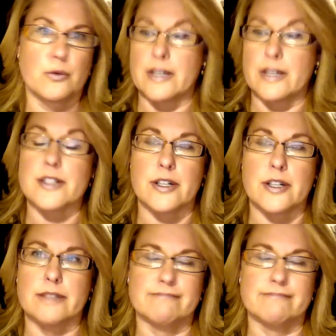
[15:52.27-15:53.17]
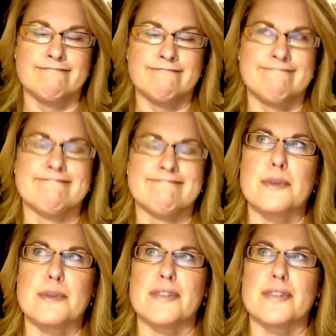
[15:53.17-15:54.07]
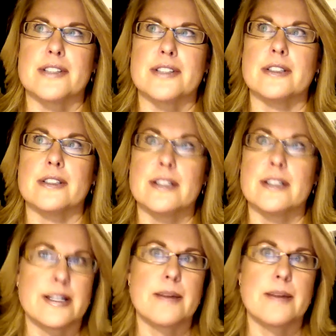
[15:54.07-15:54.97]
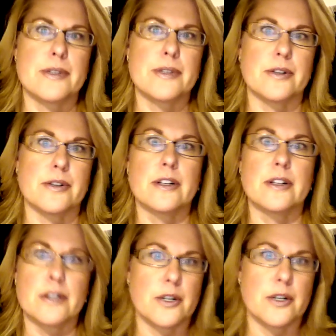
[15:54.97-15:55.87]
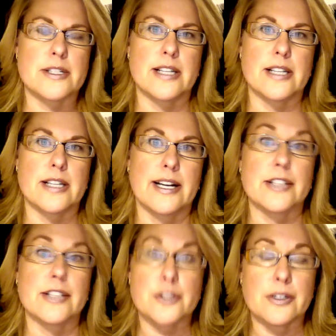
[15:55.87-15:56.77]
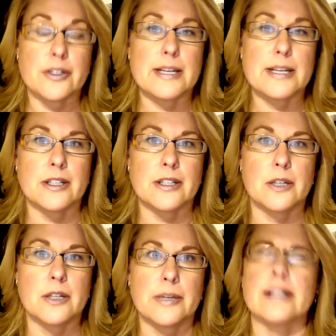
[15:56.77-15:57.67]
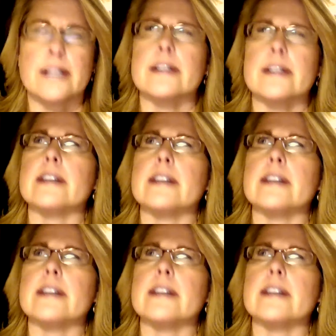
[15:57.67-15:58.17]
I saw a professor slam the door, go outside, and scream in the hallway, and I thought,